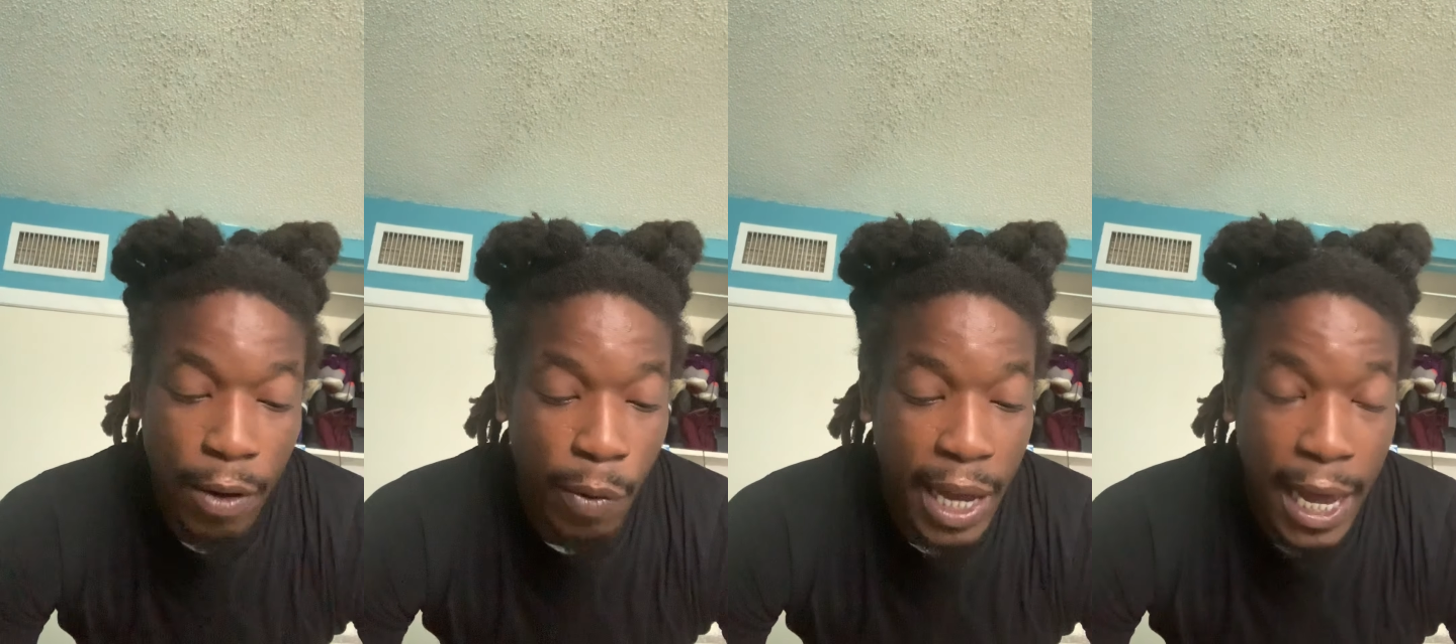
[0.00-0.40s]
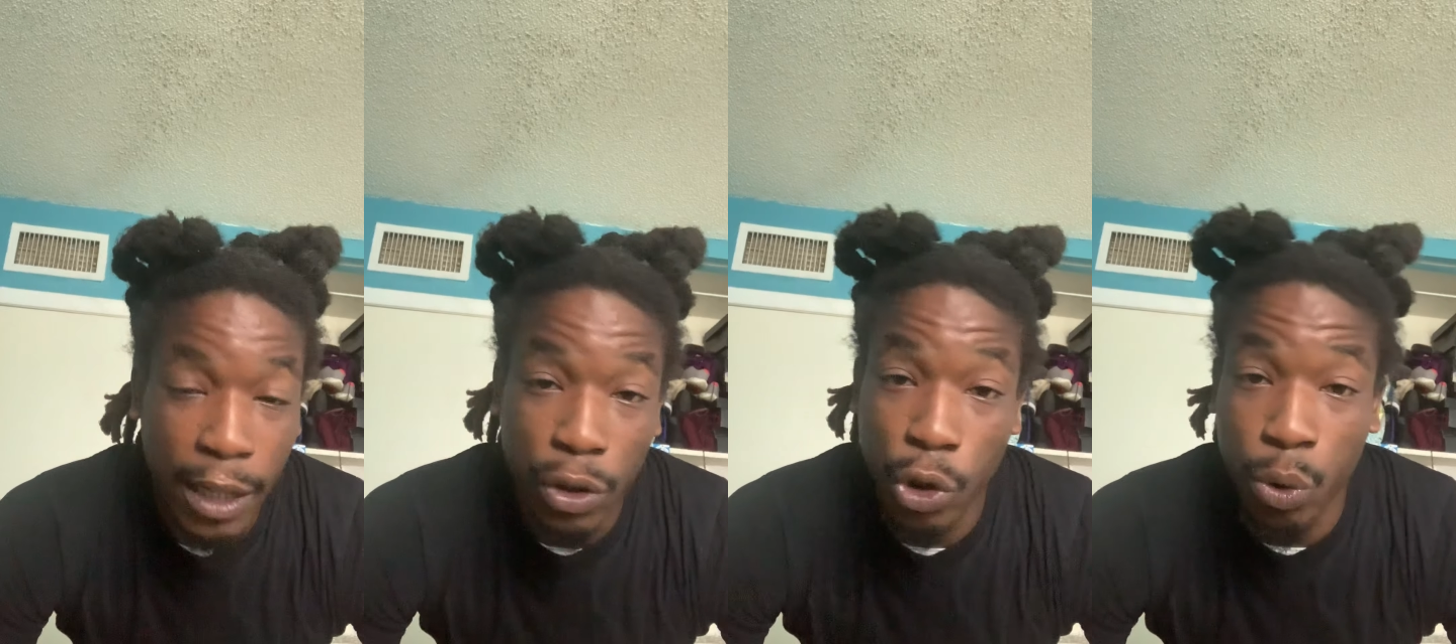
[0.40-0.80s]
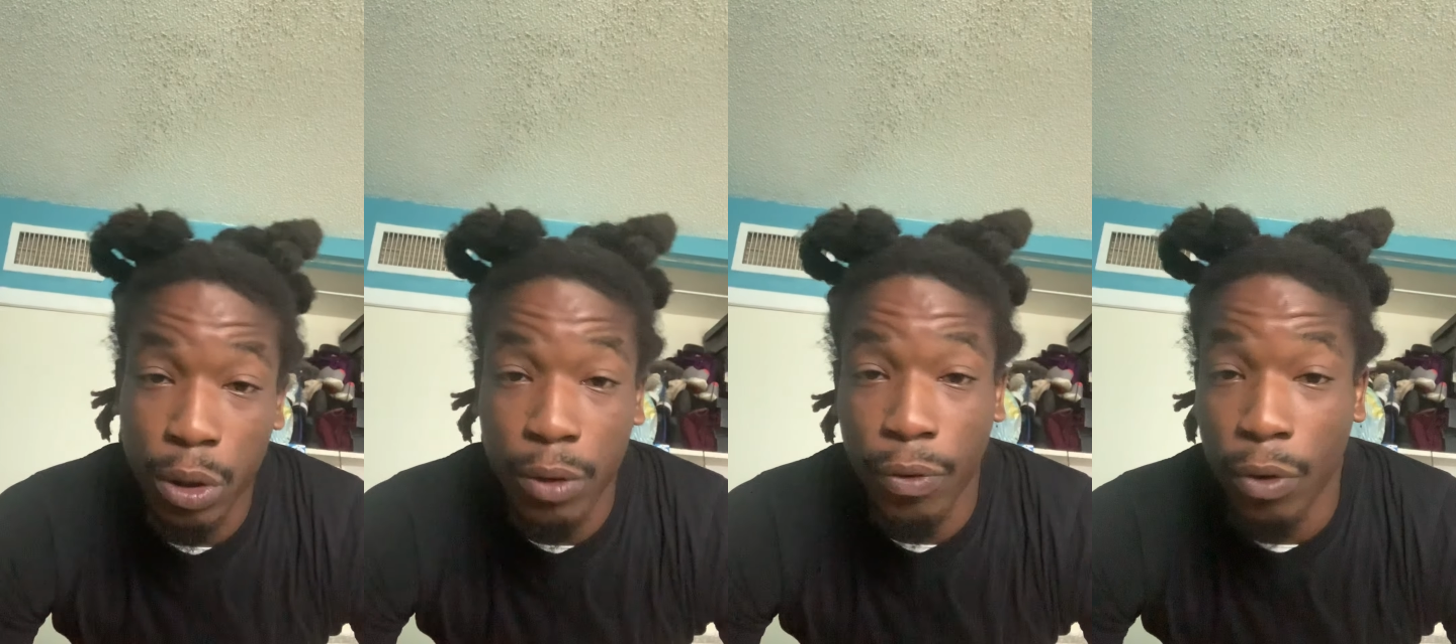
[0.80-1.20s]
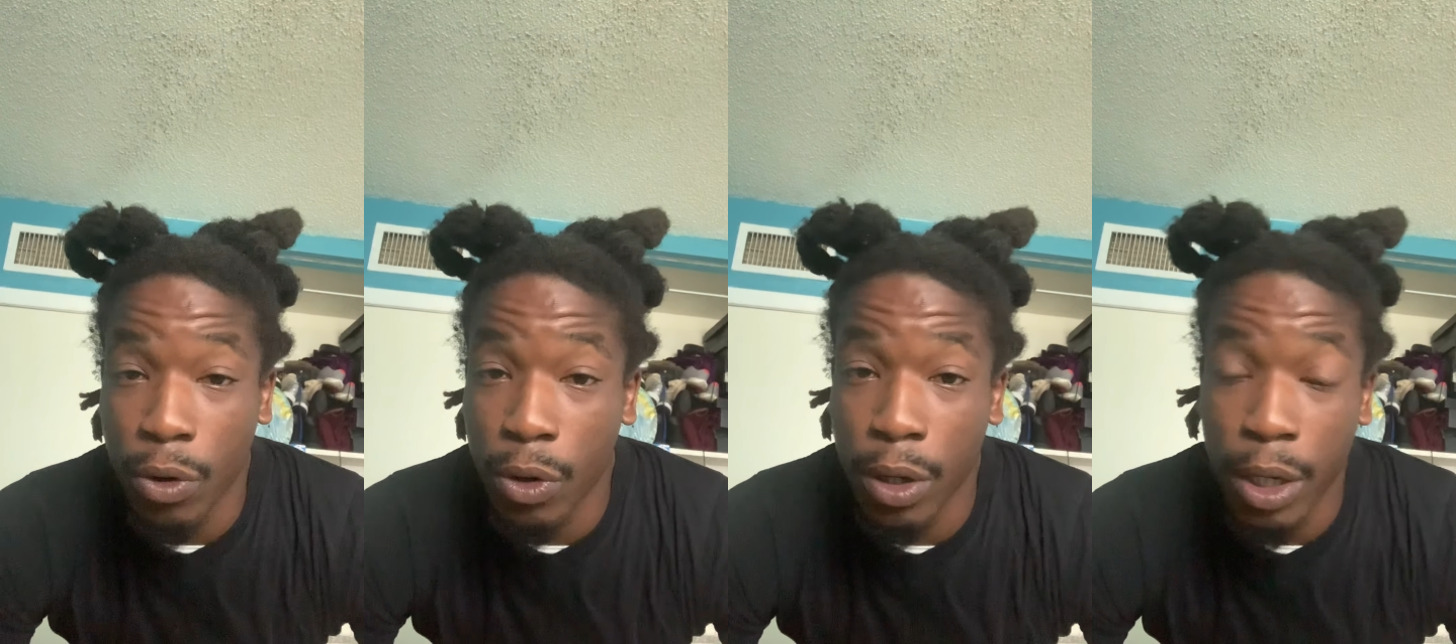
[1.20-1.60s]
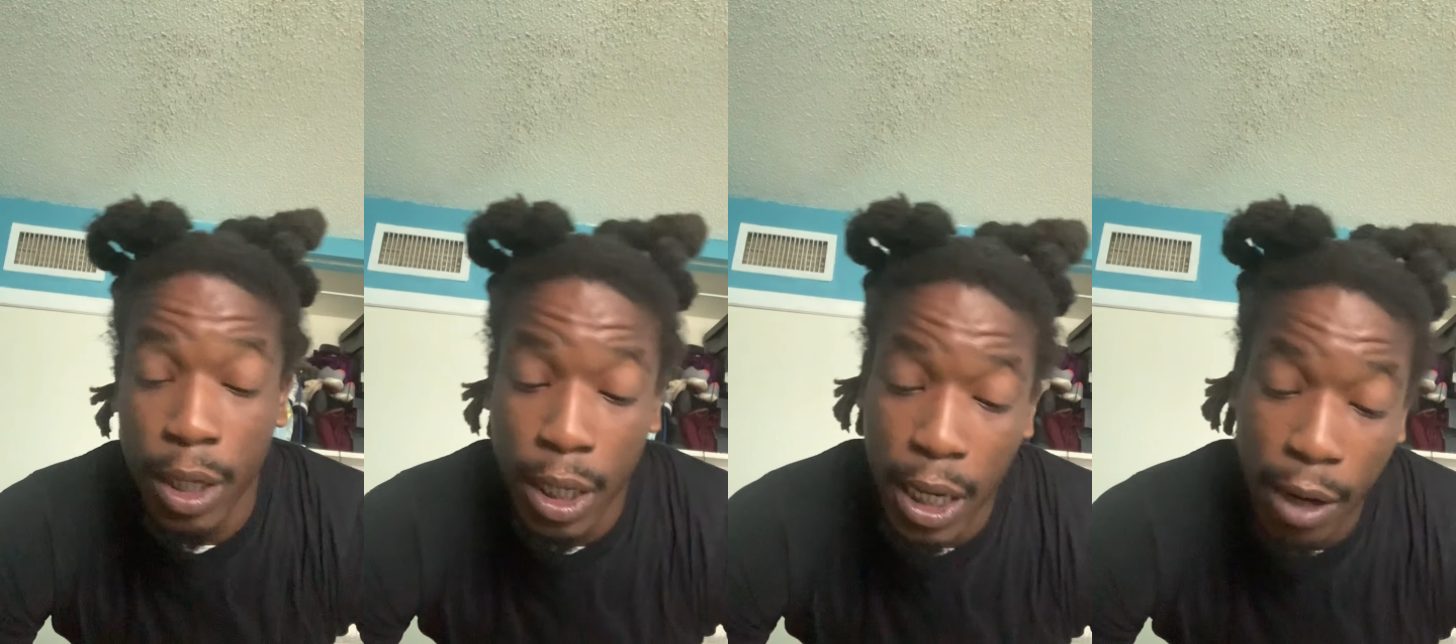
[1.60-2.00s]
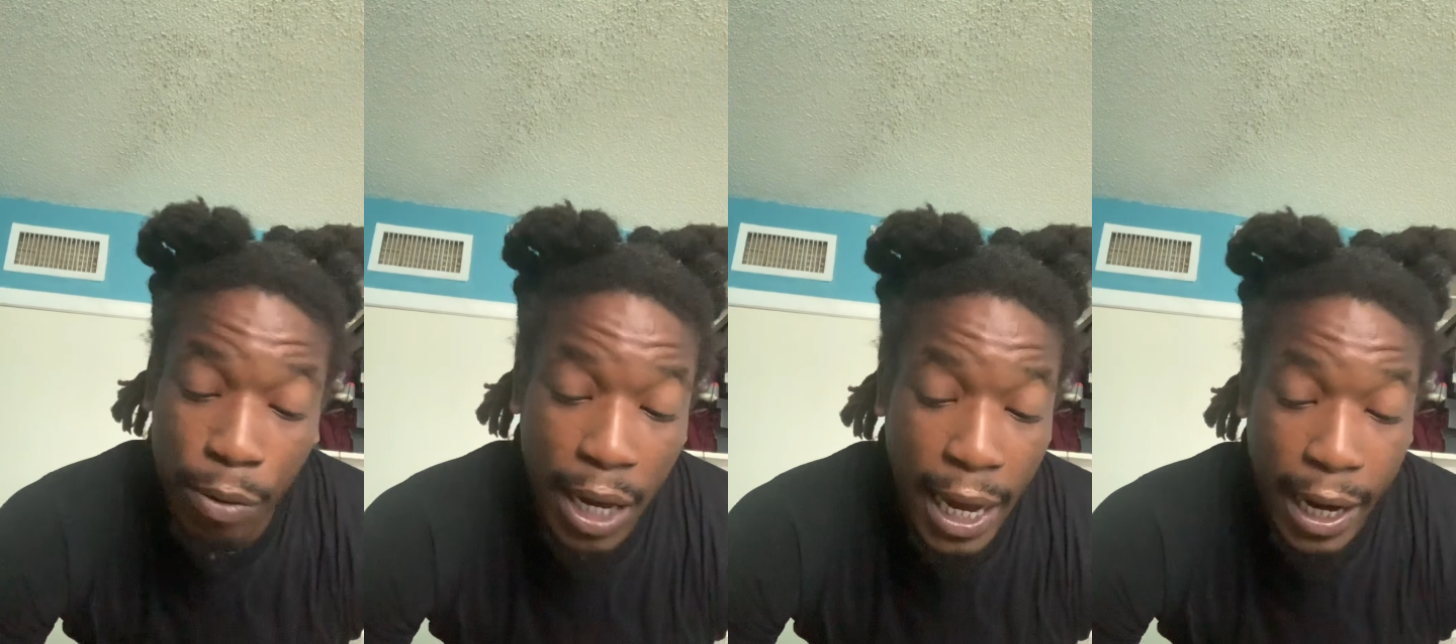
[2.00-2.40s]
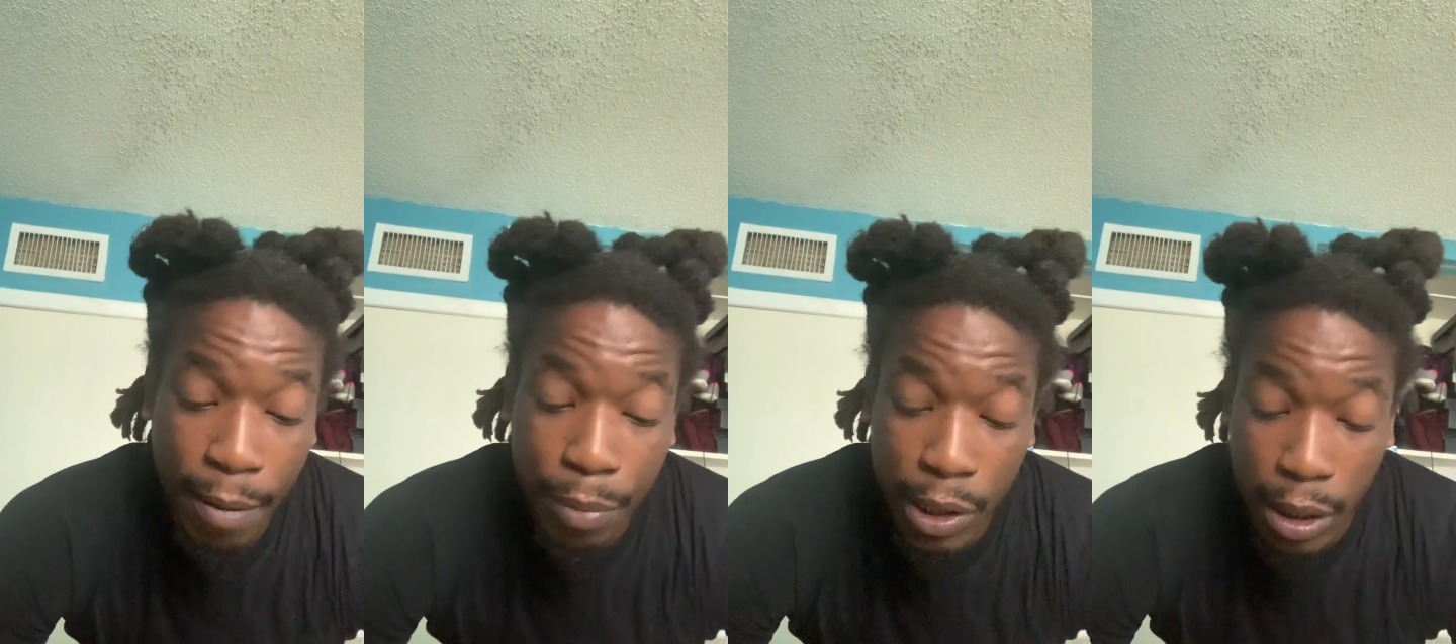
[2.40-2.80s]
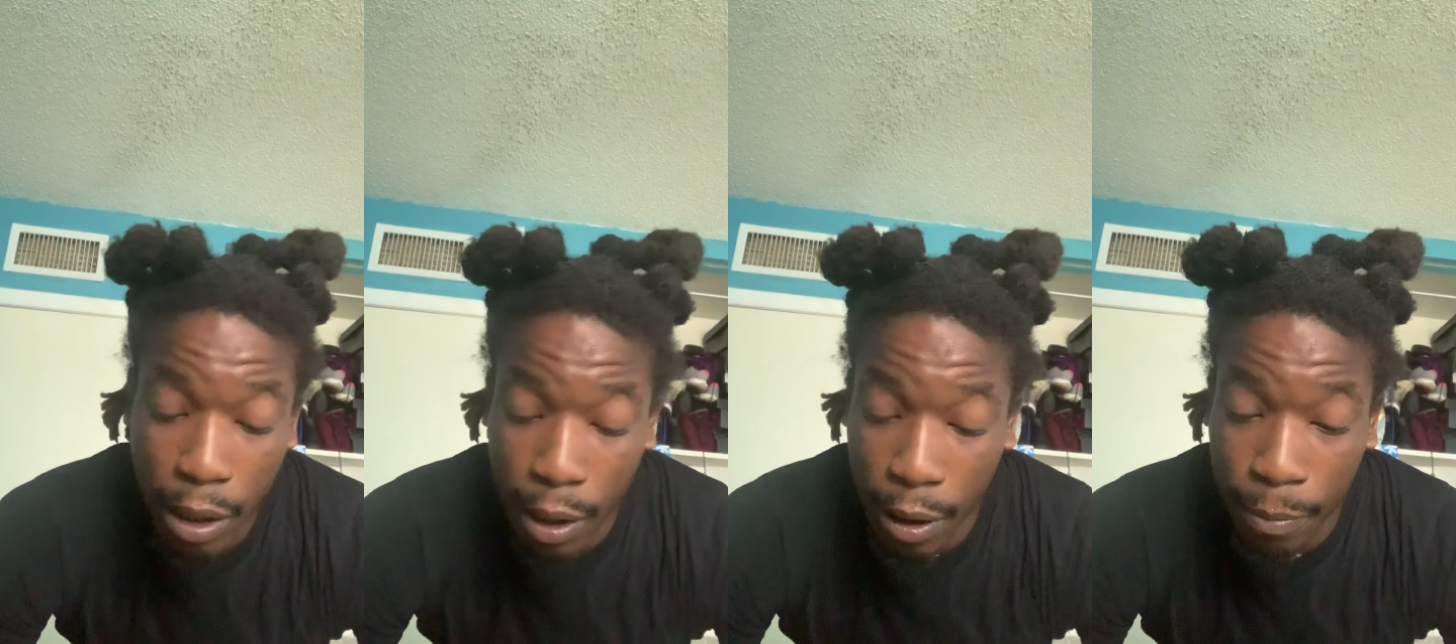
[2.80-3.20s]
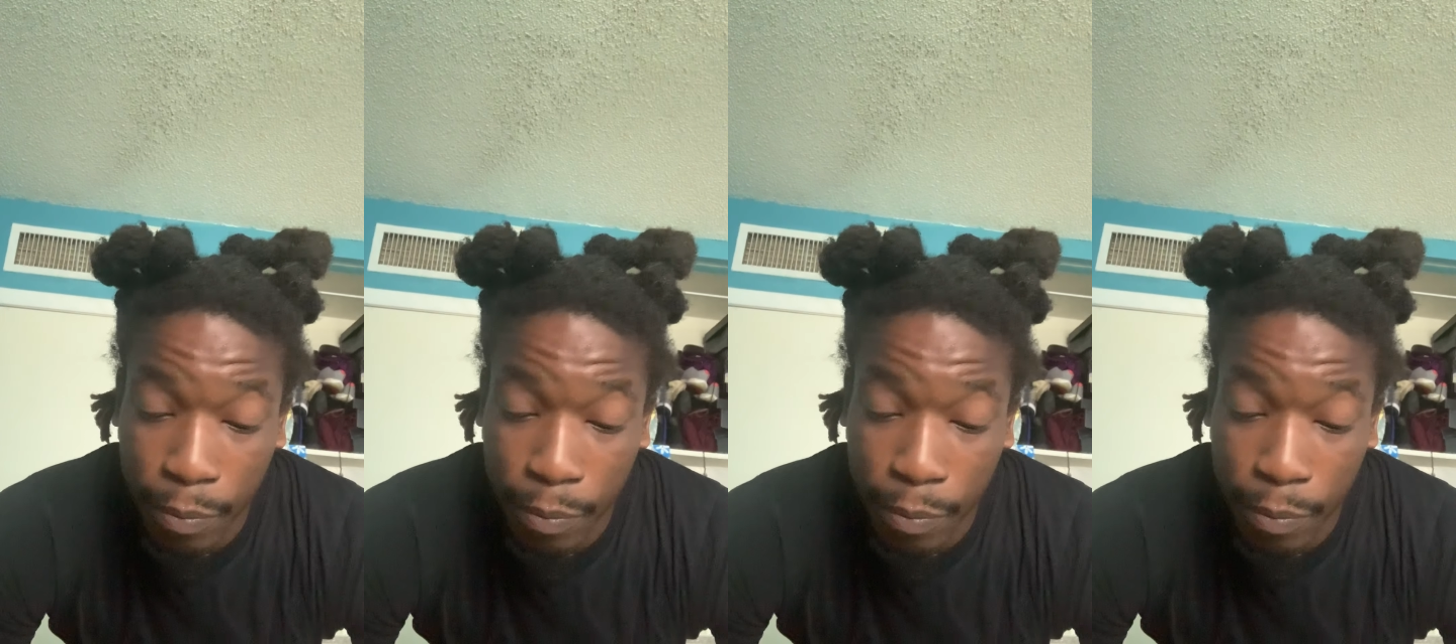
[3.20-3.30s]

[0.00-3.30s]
We had the juices flowing and we had that bitch uh,